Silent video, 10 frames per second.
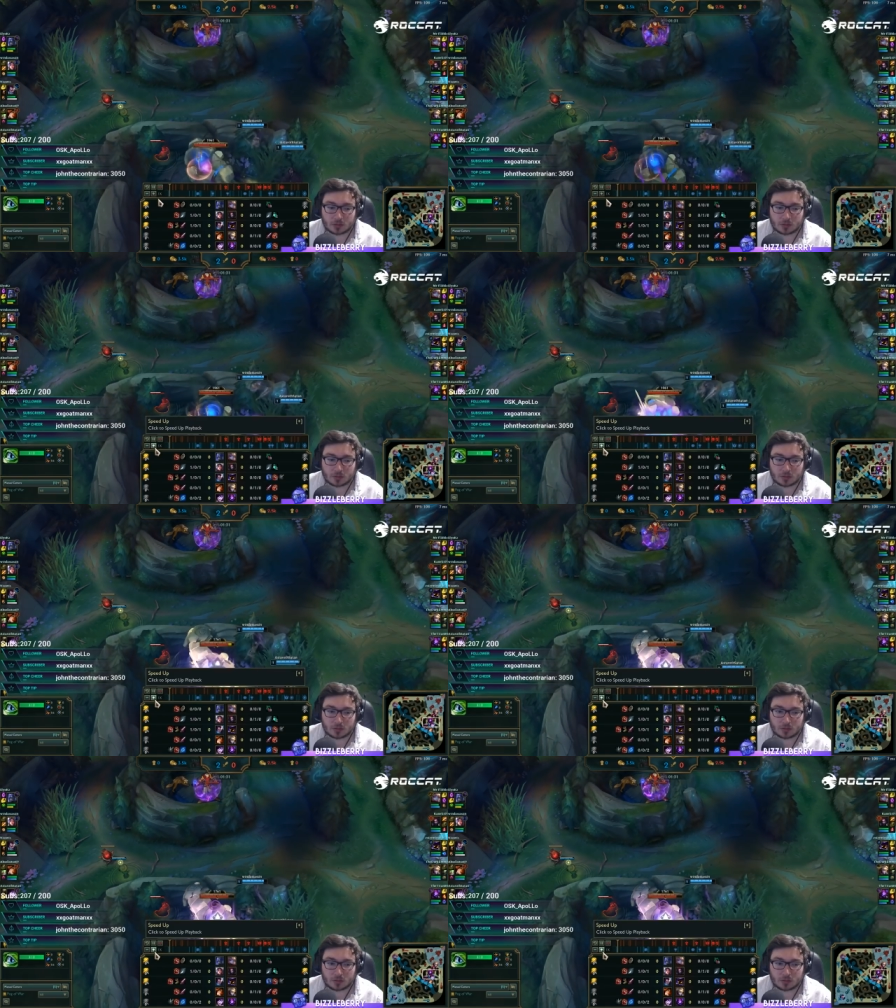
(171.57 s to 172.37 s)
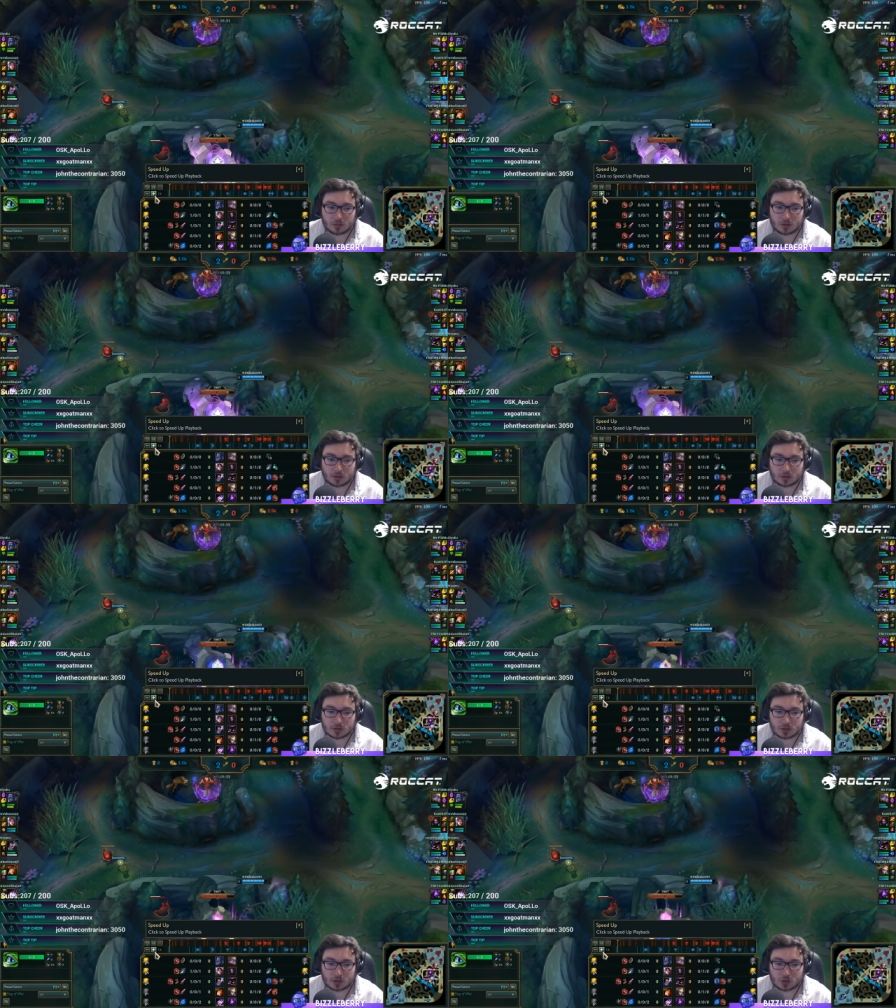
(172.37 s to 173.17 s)
It
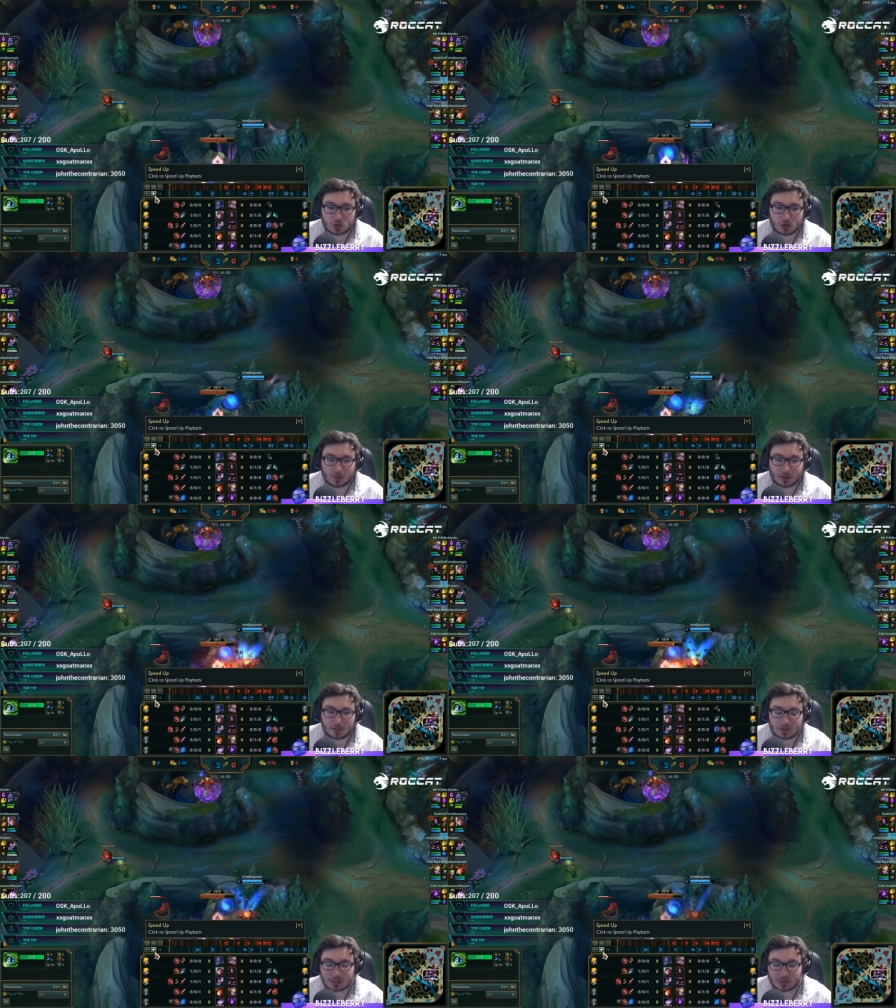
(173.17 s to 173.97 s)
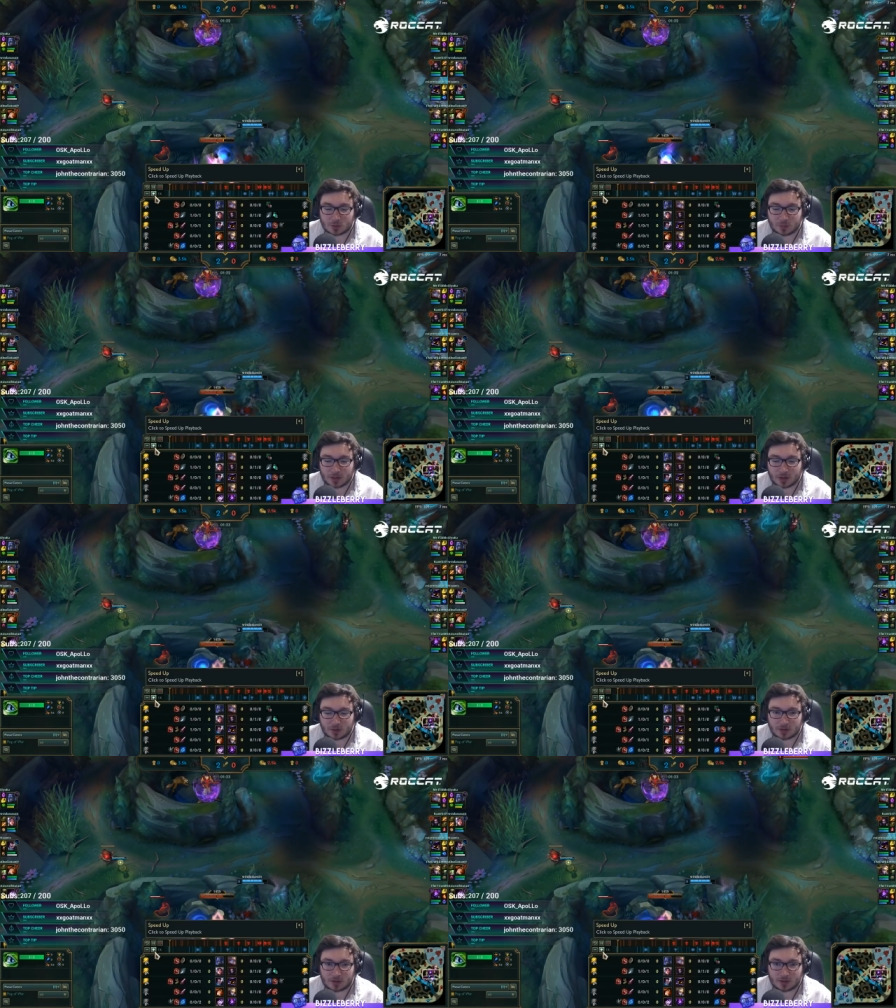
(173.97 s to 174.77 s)
does look like you're trying to make a steal play
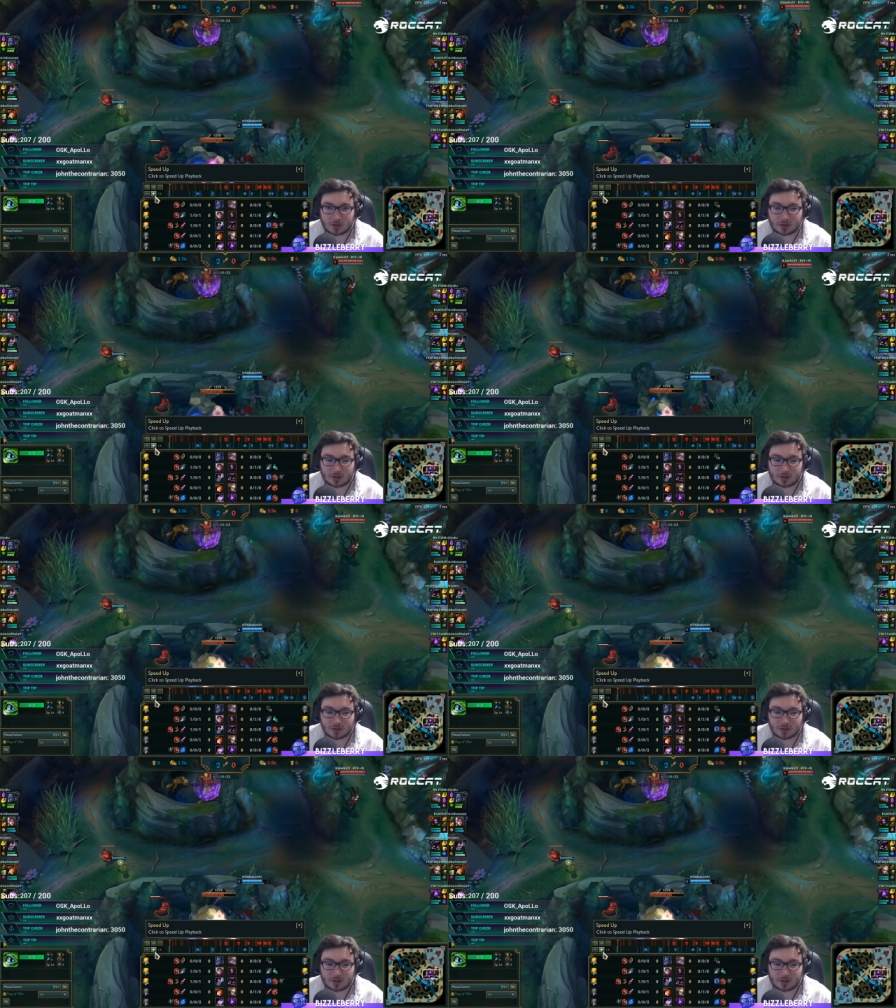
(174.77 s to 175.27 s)
on it though.